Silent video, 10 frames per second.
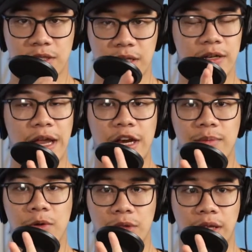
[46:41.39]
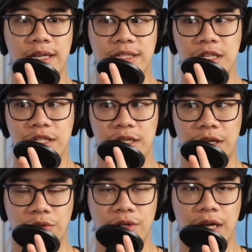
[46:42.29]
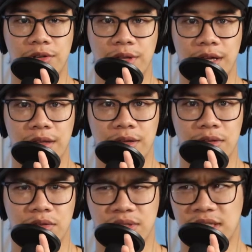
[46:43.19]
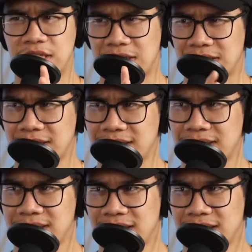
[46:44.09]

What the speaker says: an anime with a lot of CG, and you look at it and you're like, there's CG in this?